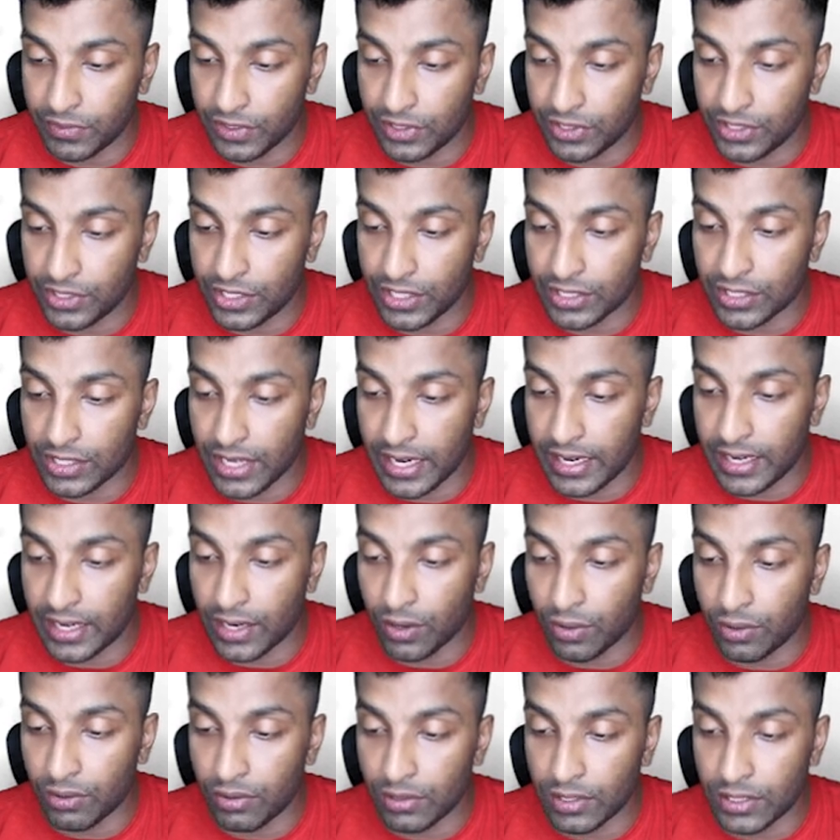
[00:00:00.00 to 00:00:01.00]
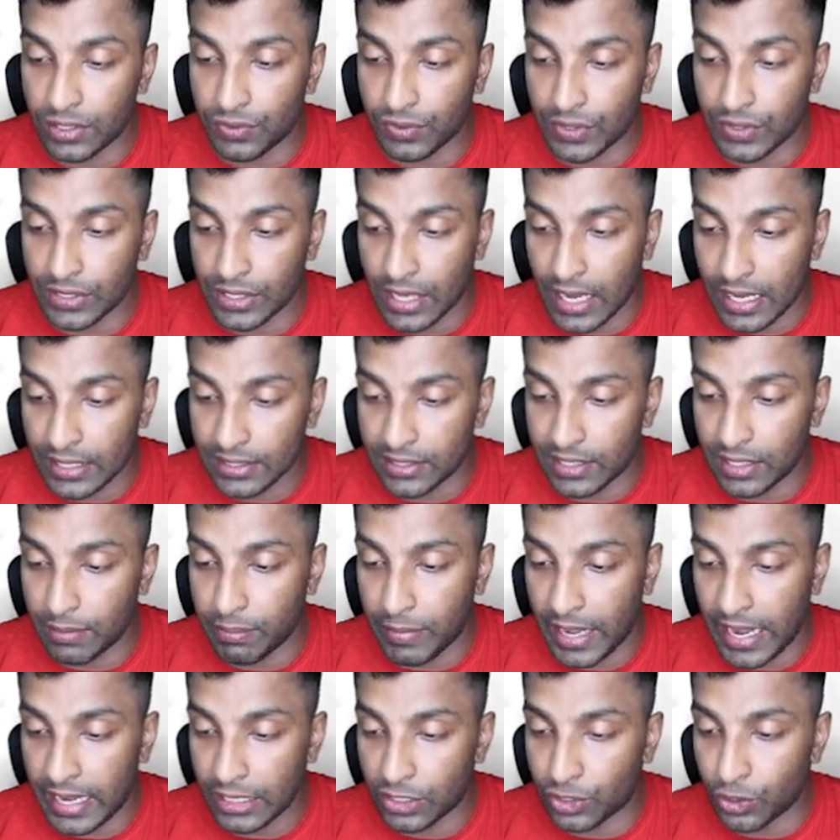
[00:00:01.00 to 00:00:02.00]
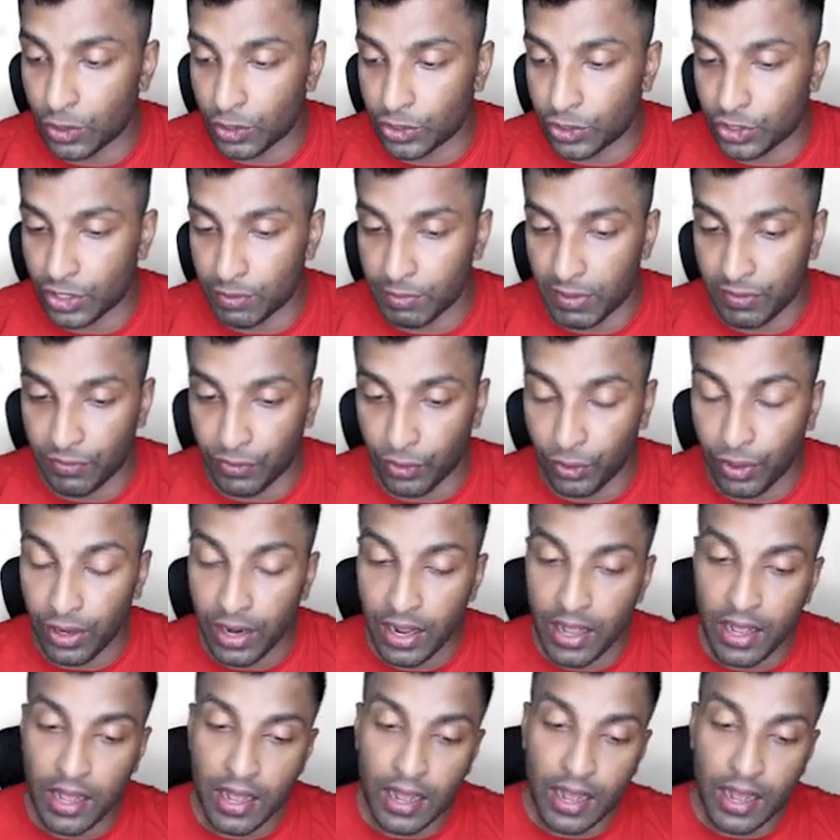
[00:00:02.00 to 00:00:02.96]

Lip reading: Just write down. This was asked in mains also before.